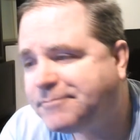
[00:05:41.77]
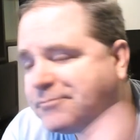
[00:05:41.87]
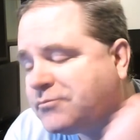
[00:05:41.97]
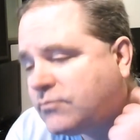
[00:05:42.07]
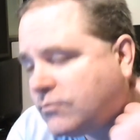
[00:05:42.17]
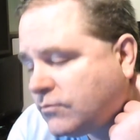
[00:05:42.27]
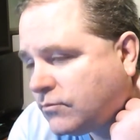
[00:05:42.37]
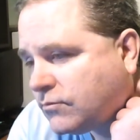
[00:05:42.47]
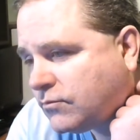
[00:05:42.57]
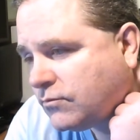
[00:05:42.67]

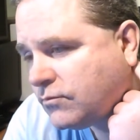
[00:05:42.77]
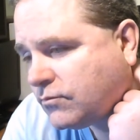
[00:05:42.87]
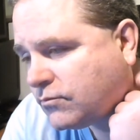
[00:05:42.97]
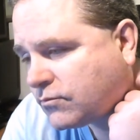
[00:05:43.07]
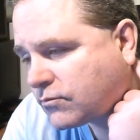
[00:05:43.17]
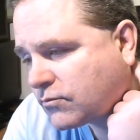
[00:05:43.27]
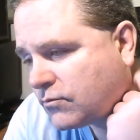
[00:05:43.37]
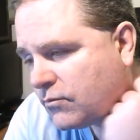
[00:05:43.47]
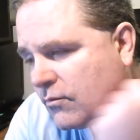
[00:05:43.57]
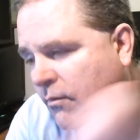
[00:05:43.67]

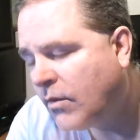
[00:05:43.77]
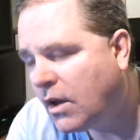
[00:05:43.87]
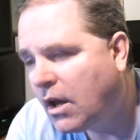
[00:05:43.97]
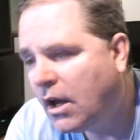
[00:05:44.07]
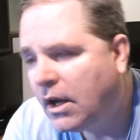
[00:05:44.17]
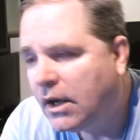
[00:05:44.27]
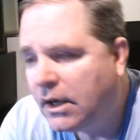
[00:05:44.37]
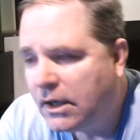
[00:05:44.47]
Nothing is said.